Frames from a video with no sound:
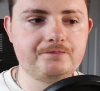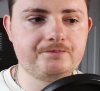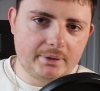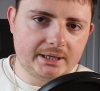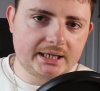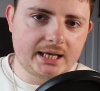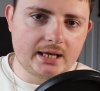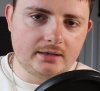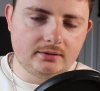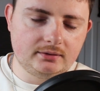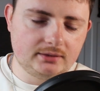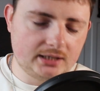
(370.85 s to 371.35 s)
But
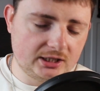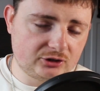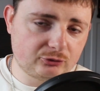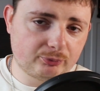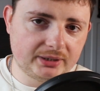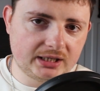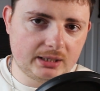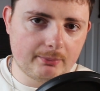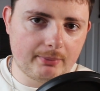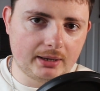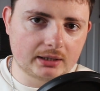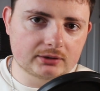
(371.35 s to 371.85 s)
again, let's
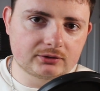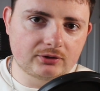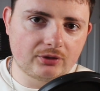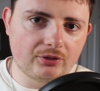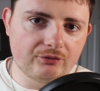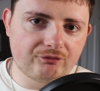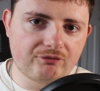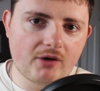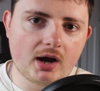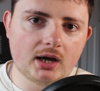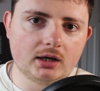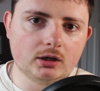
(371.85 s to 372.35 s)
bring it back to the
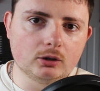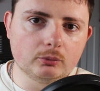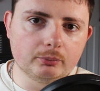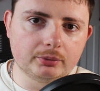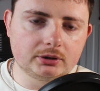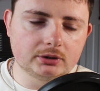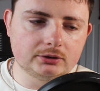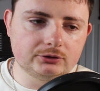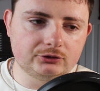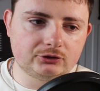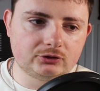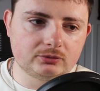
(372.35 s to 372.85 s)
final,
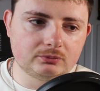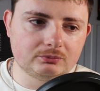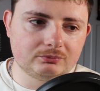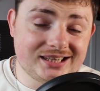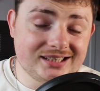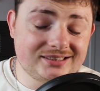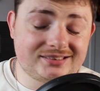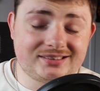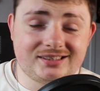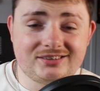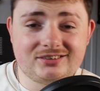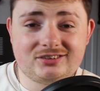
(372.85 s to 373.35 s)
because
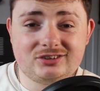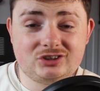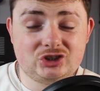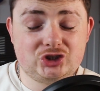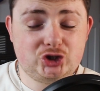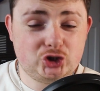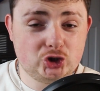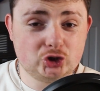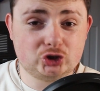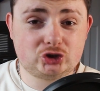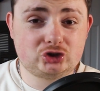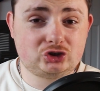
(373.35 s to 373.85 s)
this isn't
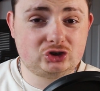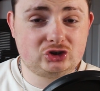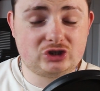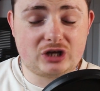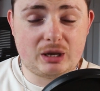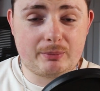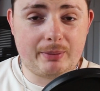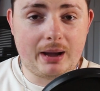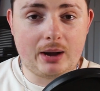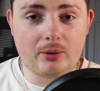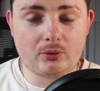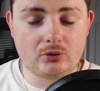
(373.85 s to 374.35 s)
just
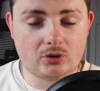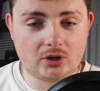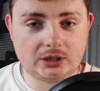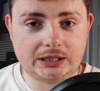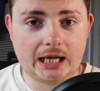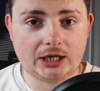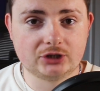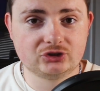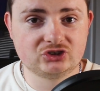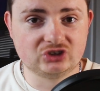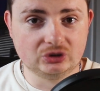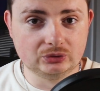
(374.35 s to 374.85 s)
about
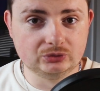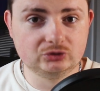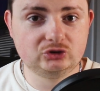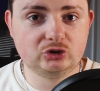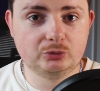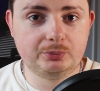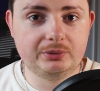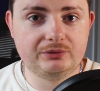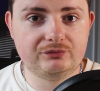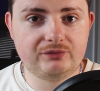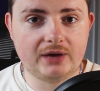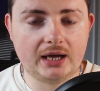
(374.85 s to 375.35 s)
Garnacho, to
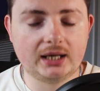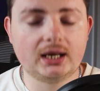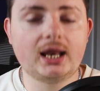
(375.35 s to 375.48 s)
be fair.